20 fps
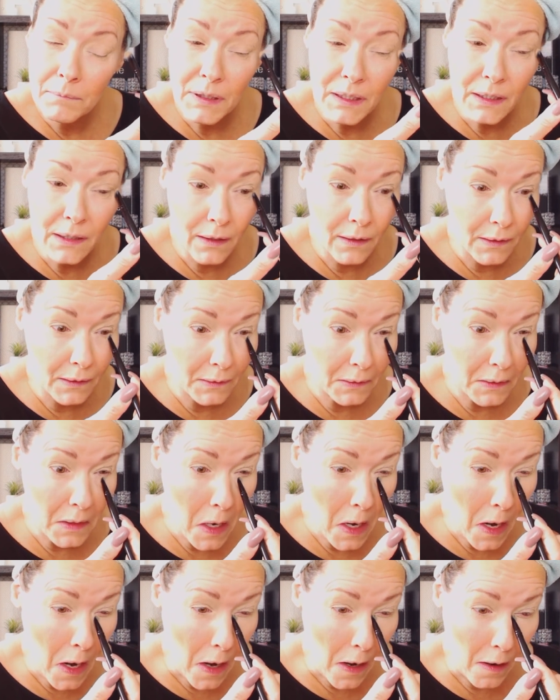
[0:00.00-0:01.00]
because
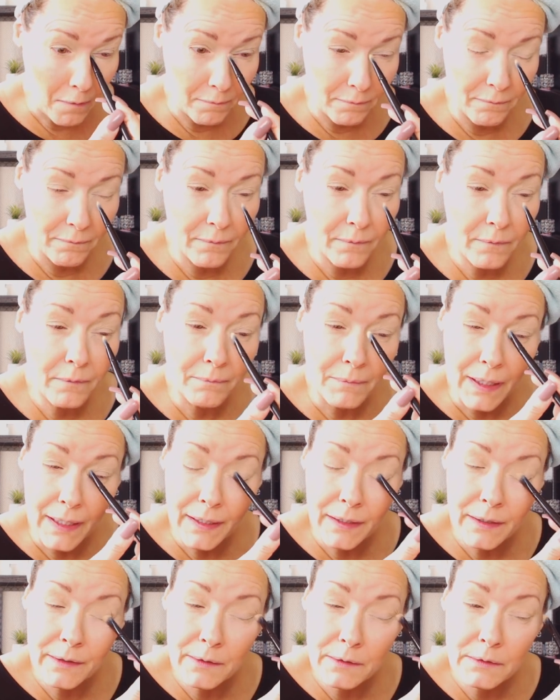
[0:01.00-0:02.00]
of
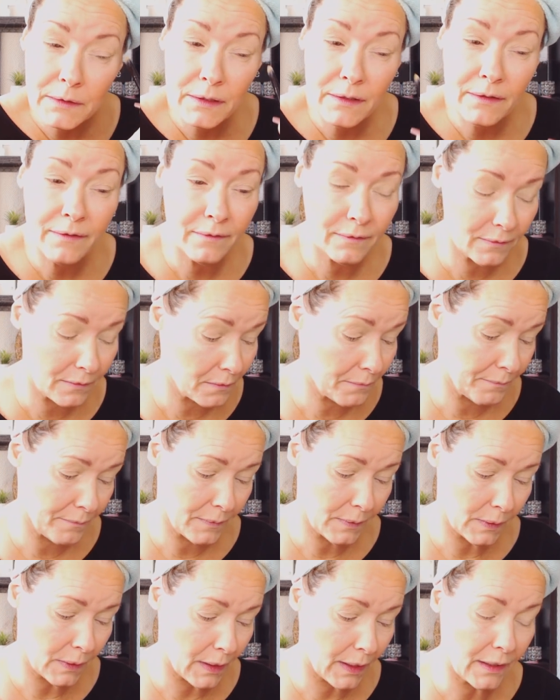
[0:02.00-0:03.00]
my illness.
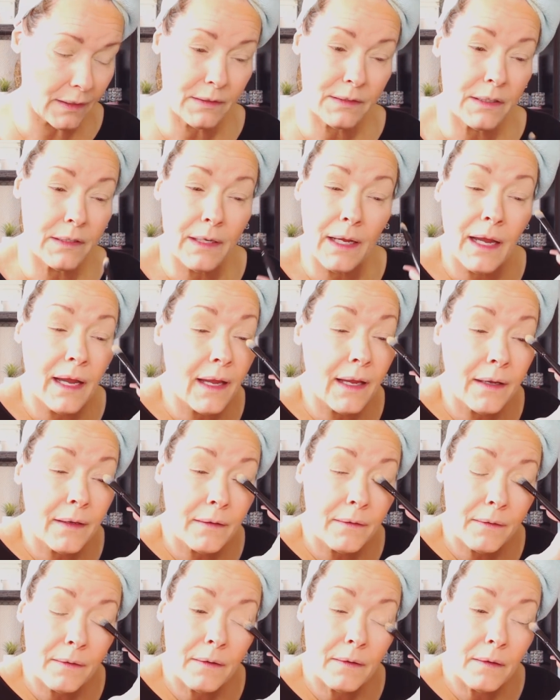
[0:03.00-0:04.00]
Like
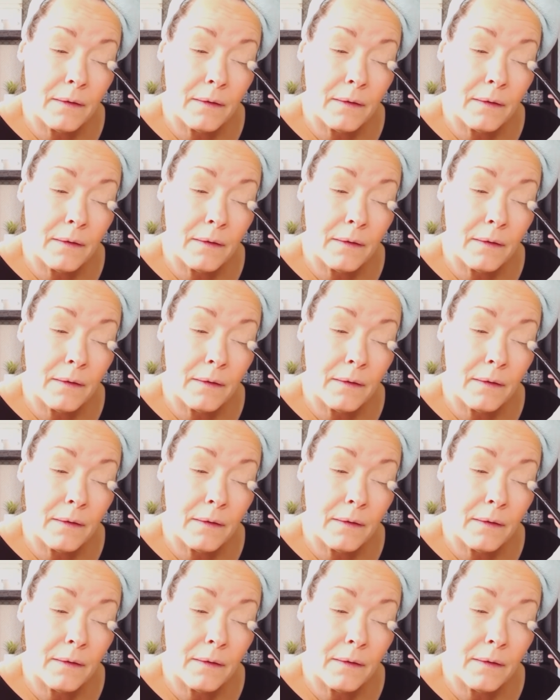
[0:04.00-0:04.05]
today,